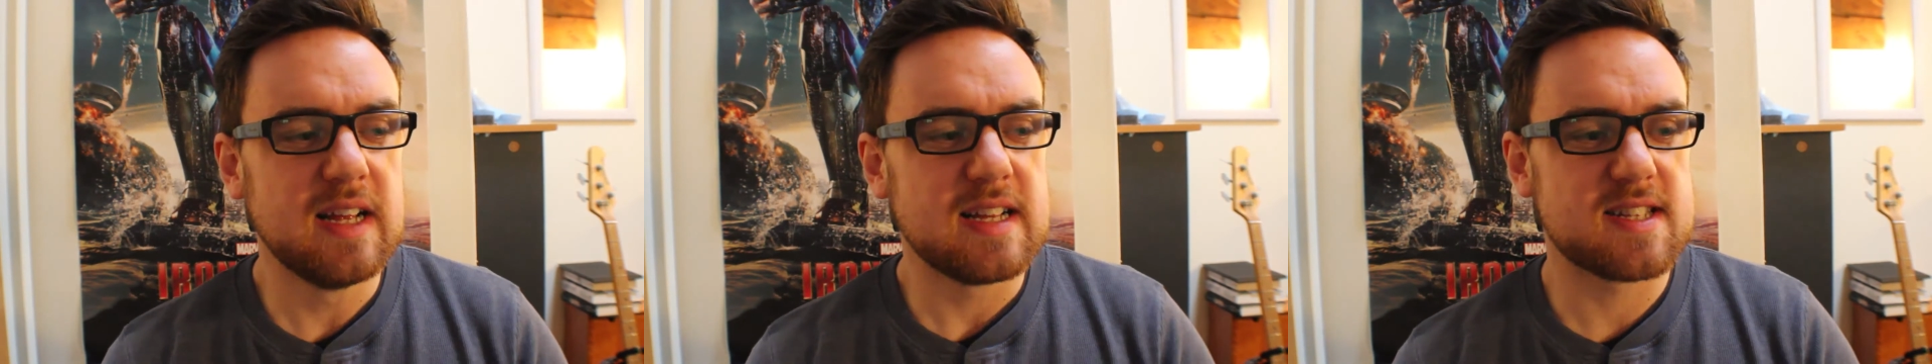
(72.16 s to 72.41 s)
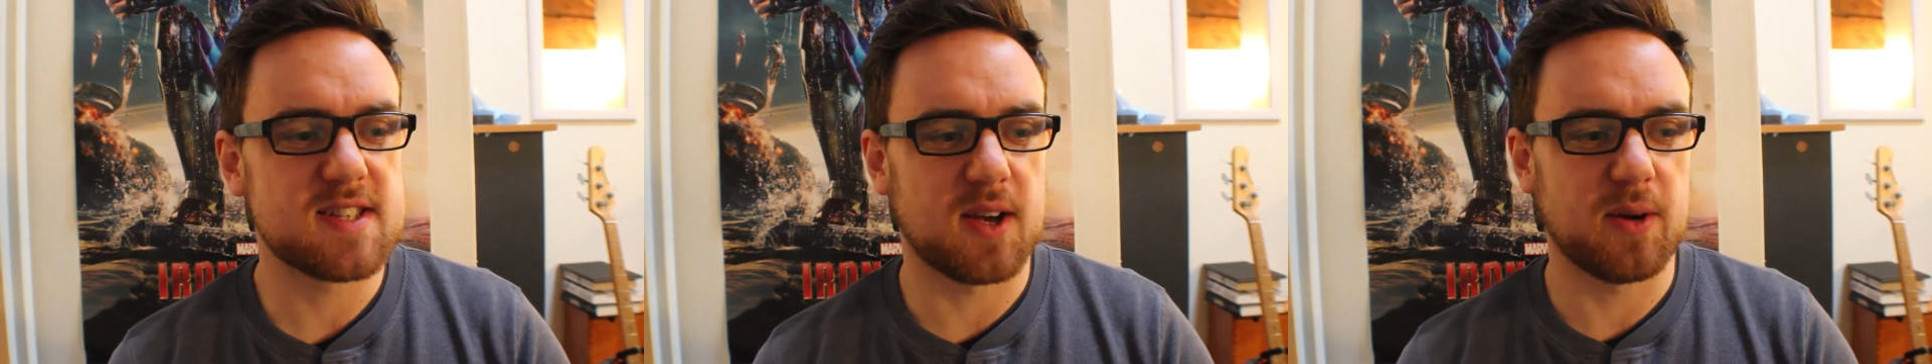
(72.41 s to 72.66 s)

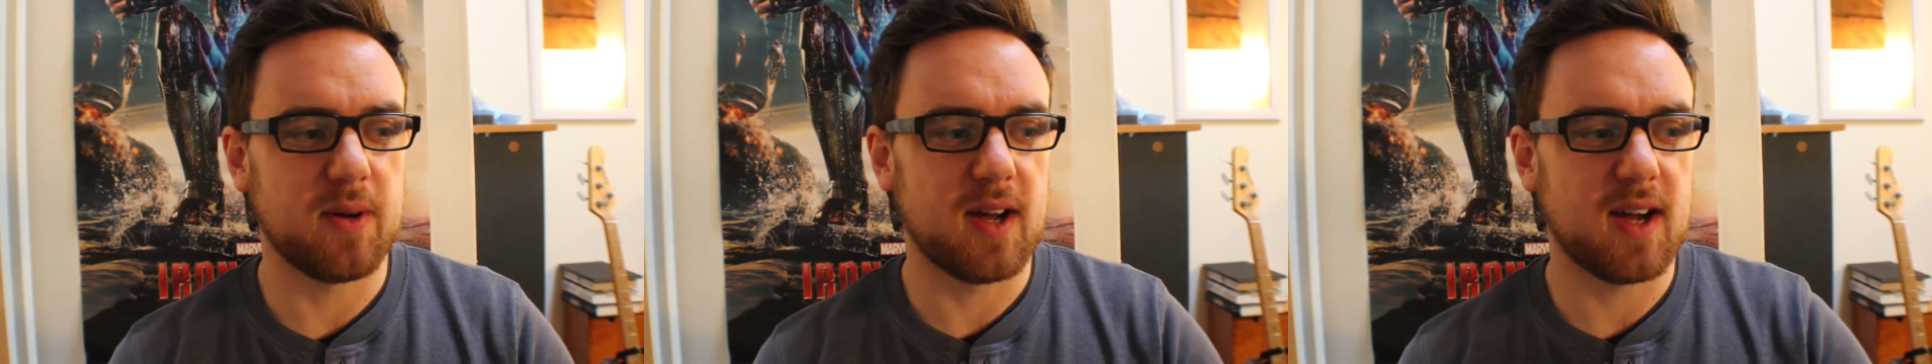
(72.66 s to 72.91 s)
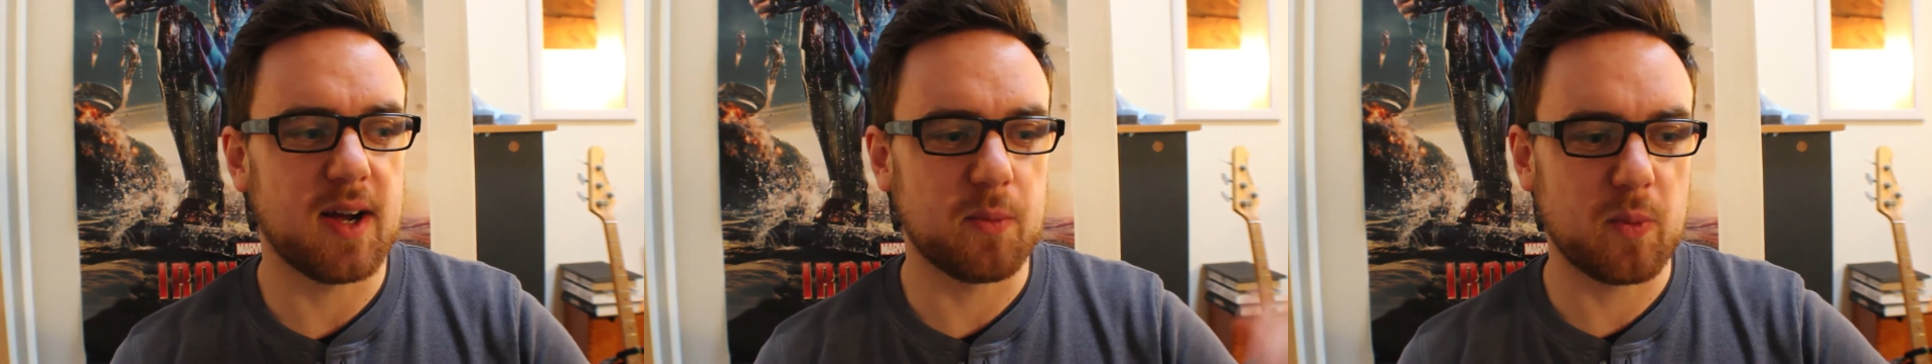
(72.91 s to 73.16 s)
So
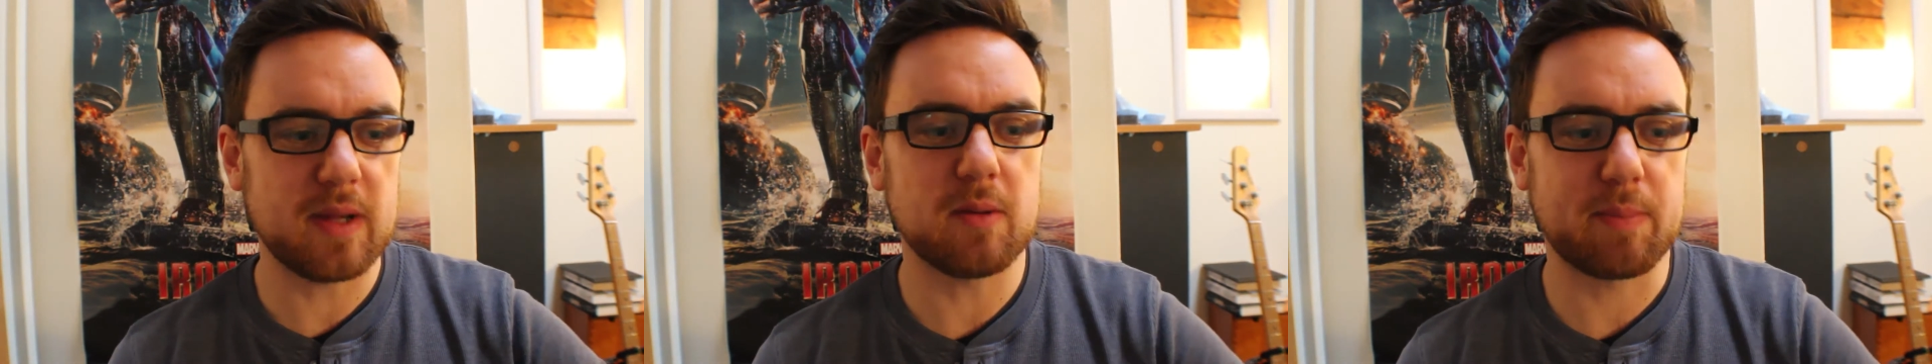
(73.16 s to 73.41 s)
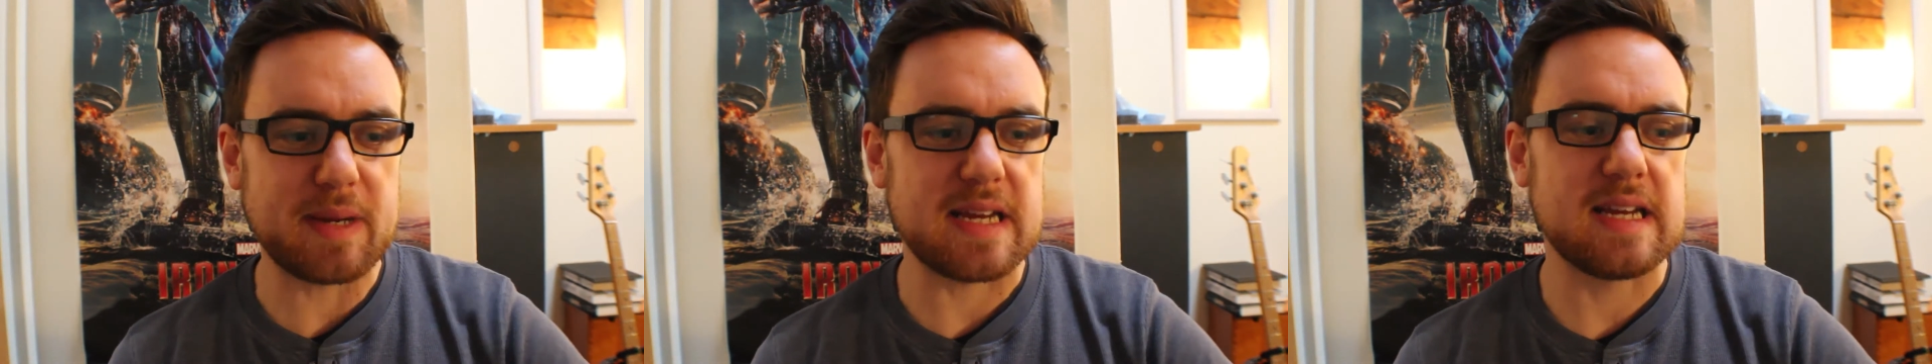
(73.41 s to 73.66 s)
I
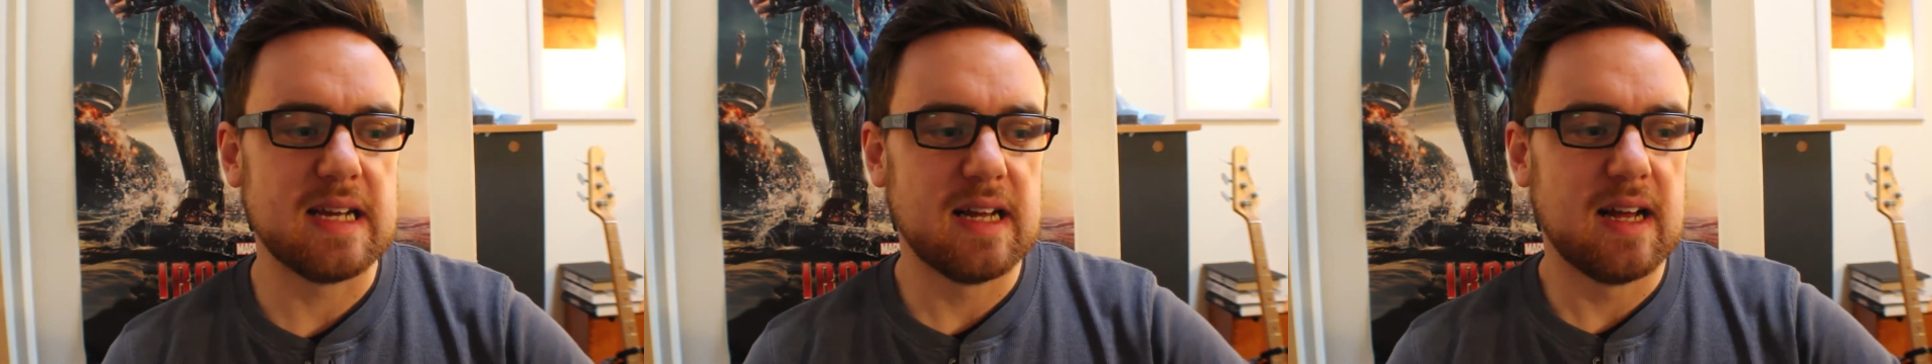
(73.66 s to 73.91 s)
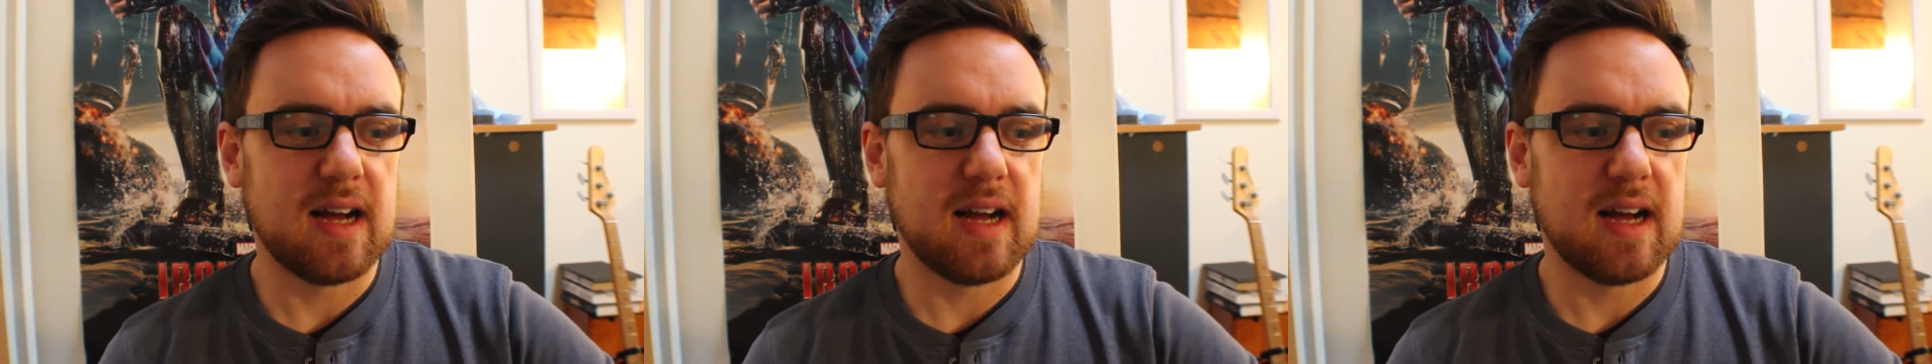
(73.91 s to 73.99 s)
will be